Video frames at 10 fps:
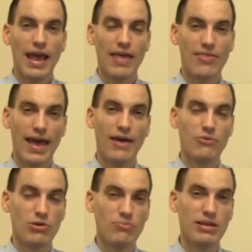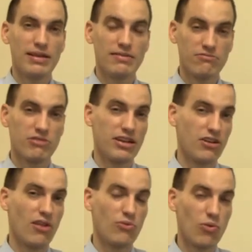and that would be
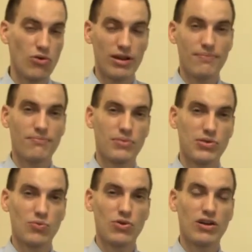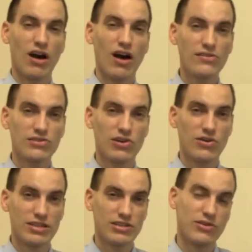written on the warrant. But the warrant
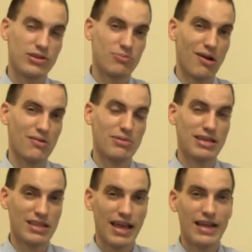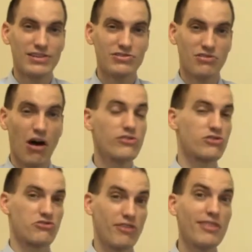also is going to probably allege all
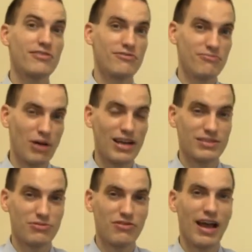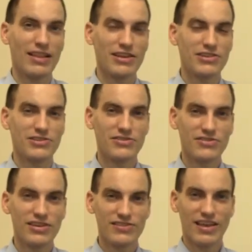sorts of other possible
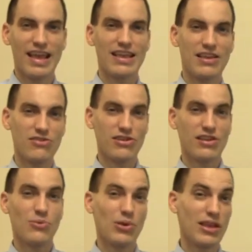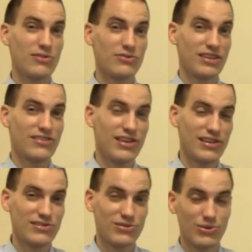violations, saying either you either did
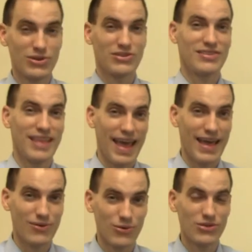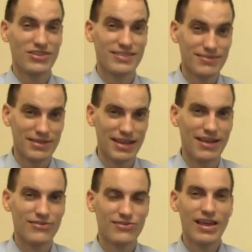this or you did that or you did something
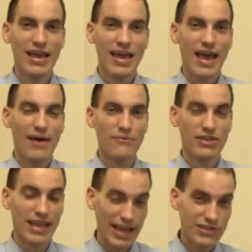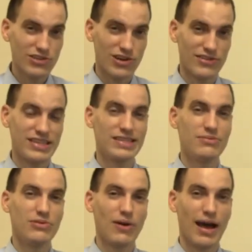else. And the catch-all
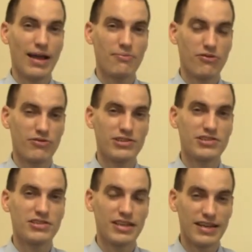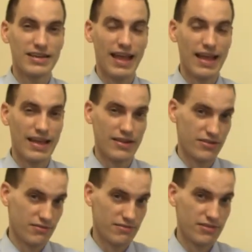DWI provision
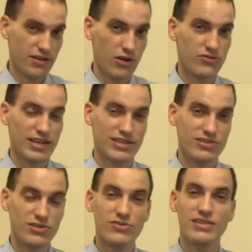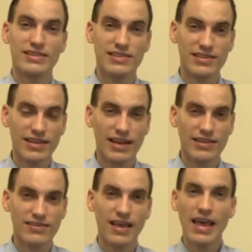in code section
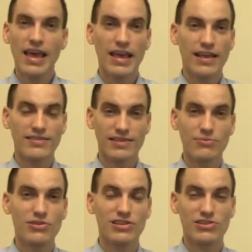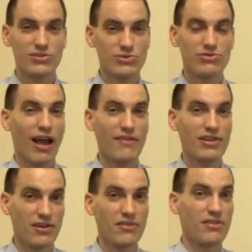266 is simply that you were
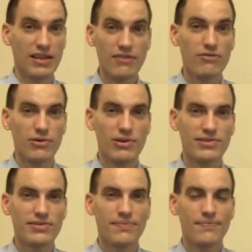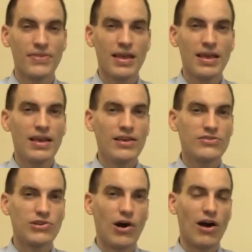driving under the influence. So